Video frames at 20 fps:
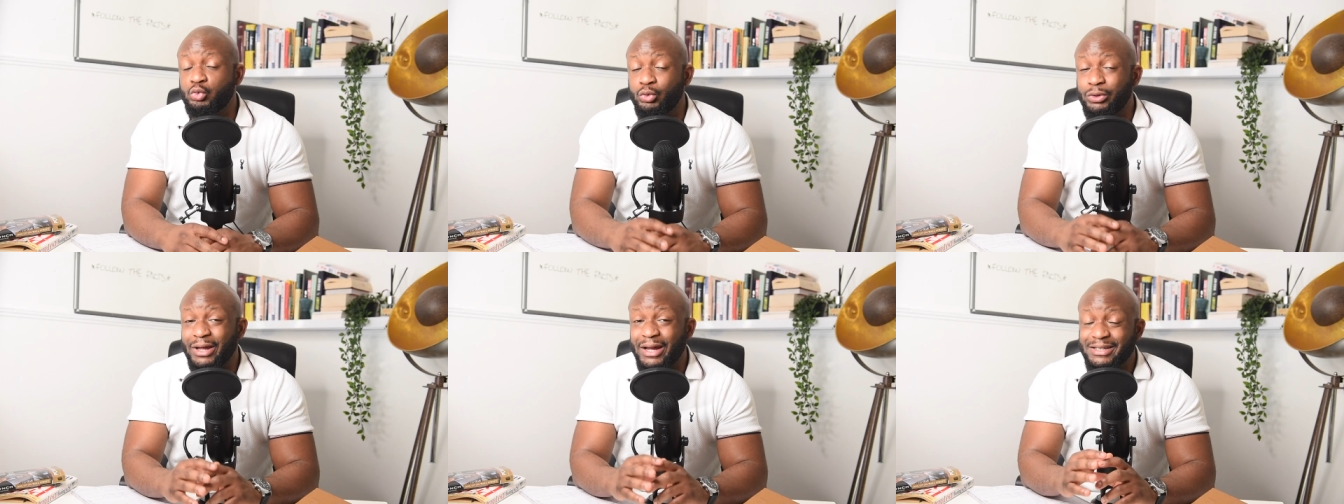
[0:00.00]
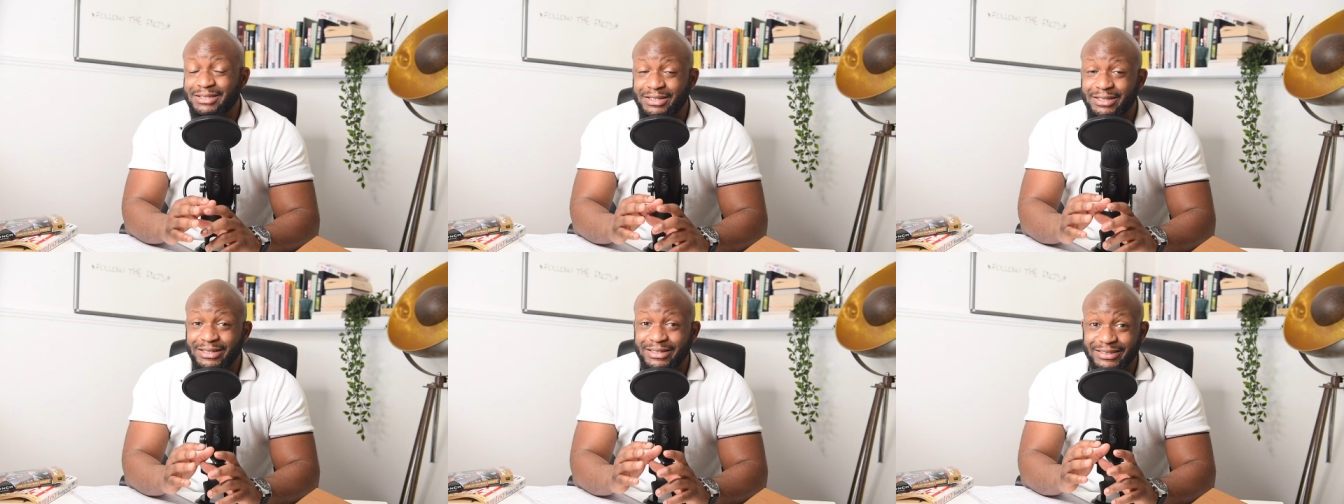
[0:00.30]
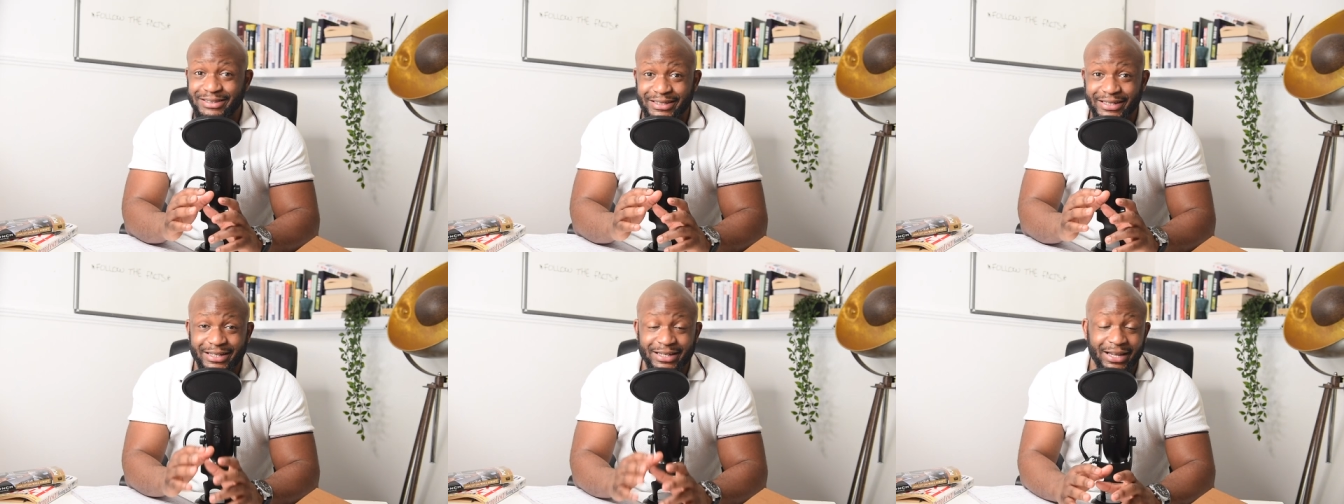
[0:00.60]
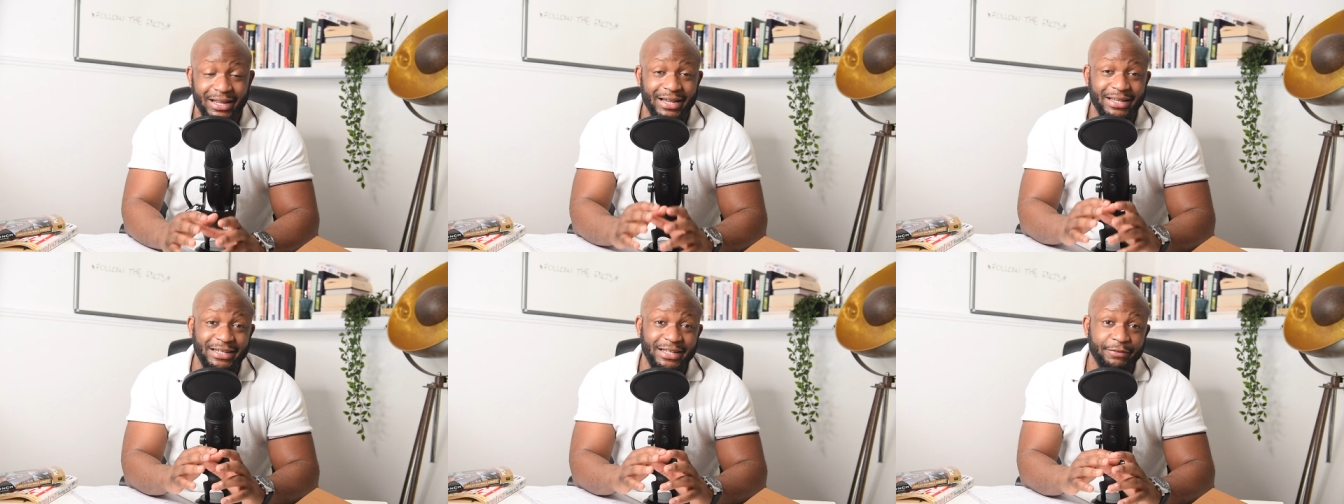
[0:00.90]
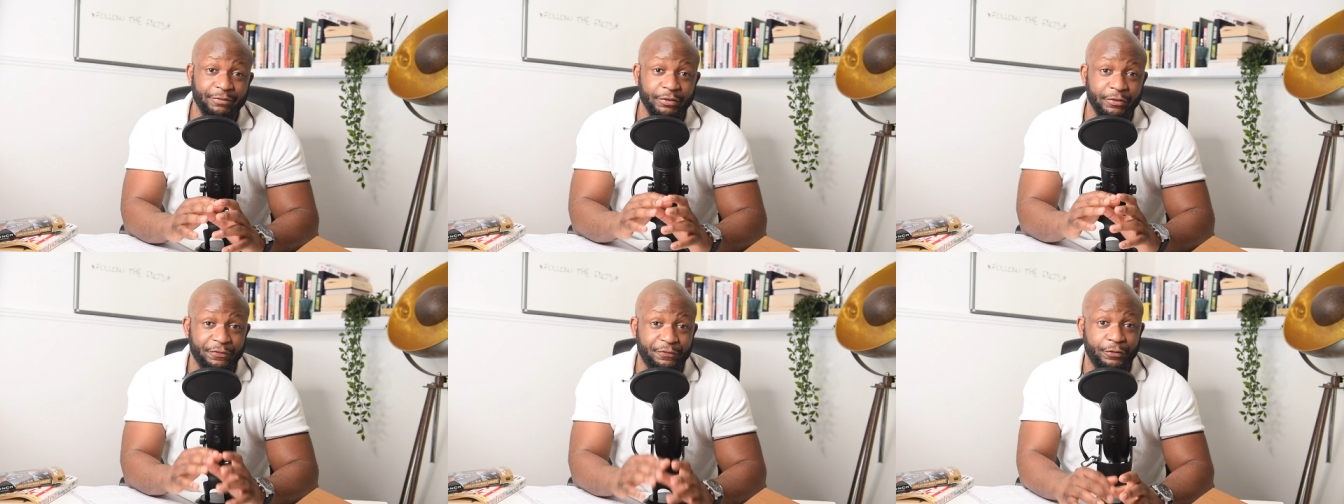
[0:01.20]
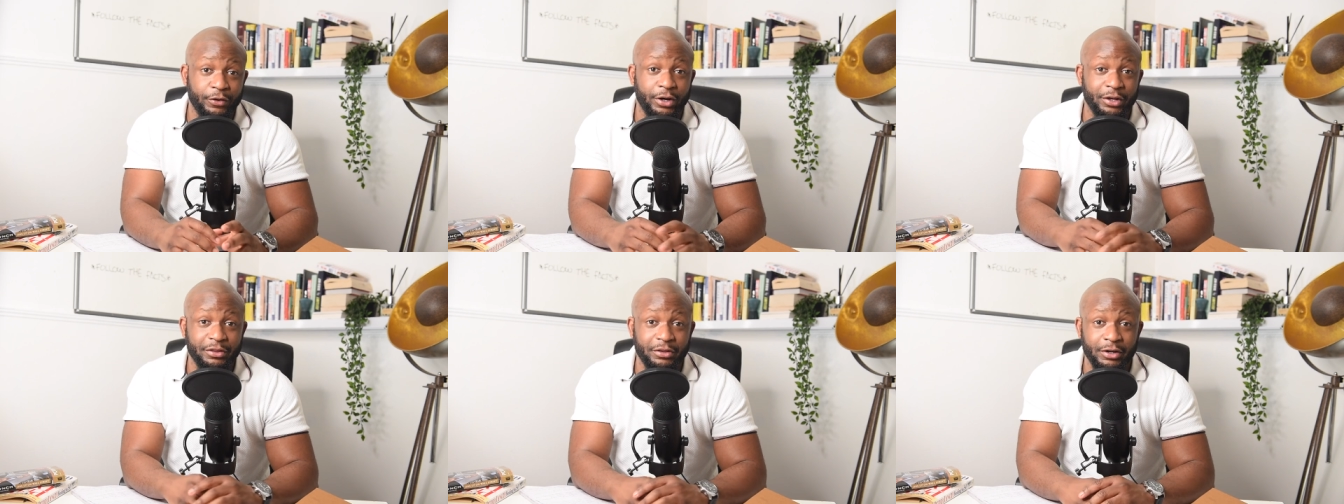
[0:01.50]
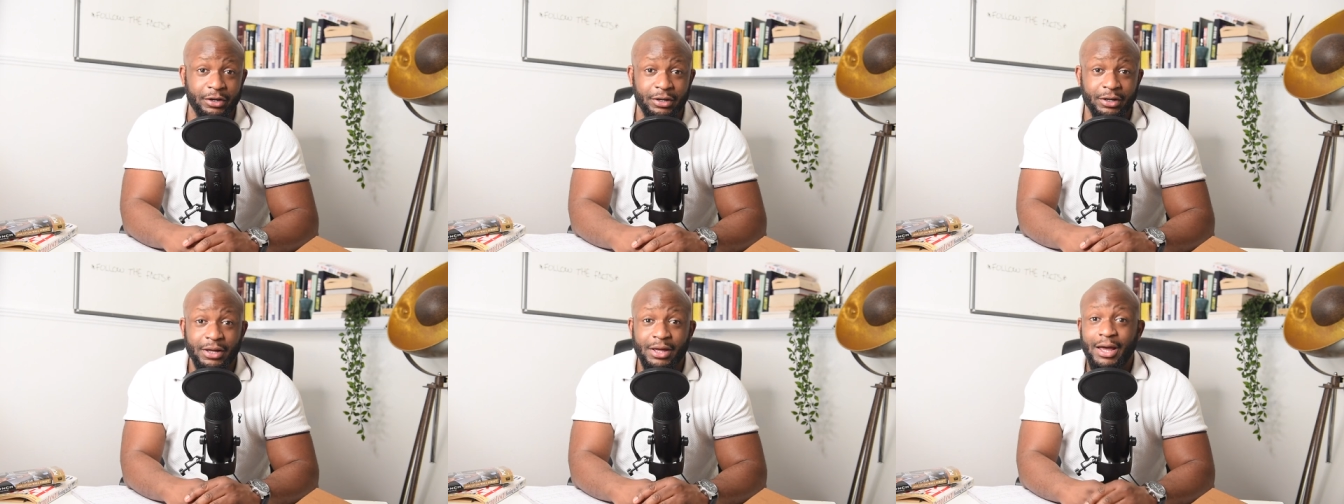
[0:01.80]
would actually decline even
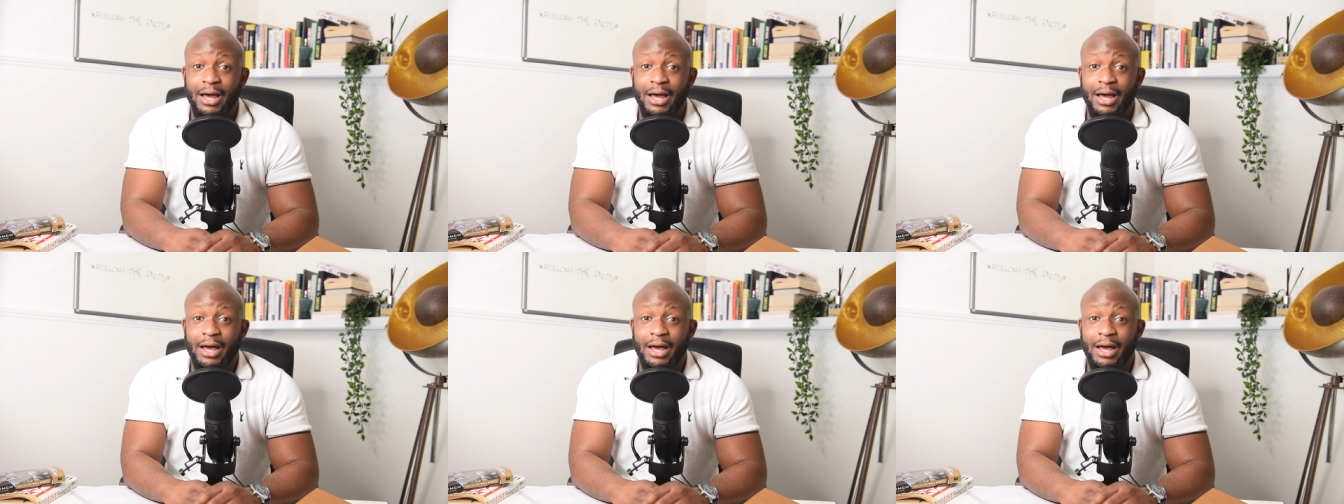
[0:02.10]
further,